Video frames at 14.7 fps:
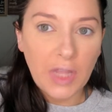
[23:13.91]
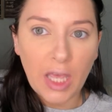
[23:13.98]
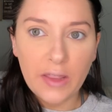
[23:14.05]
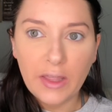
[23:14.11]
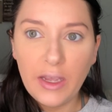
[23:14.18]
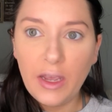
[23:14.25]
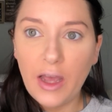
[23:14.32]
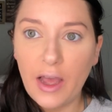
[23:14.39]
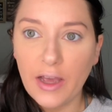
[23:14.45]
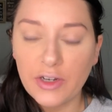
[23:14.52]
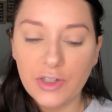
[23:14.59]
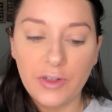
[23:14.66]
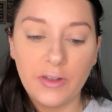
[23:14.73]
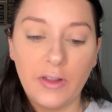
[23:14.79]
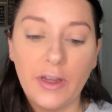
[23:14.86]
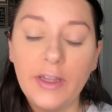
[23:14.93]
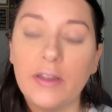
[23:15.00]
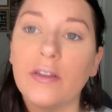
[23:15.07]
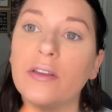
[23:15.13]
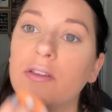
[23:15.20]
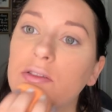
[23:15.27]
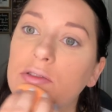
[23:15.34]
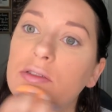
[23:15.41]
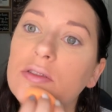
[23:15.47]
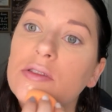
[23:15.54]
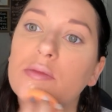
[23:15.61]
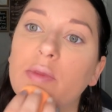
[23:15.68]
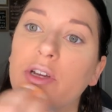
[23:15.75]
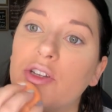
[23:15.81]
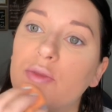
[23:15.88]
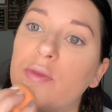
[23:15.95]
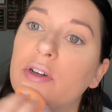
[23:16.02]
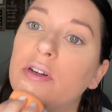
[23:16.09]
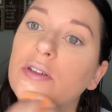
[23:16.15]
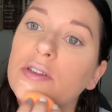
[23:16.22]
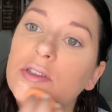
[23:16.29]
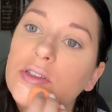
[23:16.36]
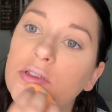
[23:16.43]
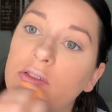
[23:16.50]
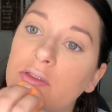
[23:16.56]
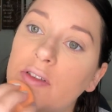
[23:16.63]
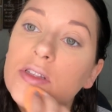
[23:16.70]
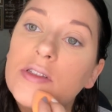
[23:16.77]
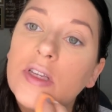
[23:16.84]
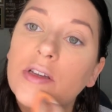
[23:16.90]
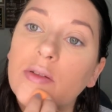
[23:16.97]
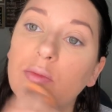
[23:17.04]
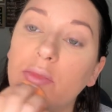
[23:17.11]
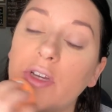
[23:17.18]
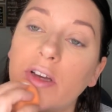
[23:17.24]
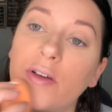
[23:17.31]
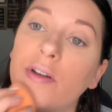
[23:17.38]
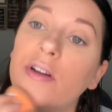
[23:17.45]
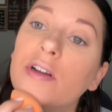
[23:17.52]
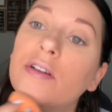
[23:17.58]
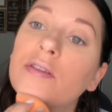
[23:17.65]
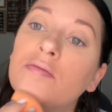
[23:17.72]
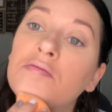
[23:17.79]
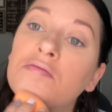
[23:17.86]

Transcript: I think I actually like this Smashbox Setting powder.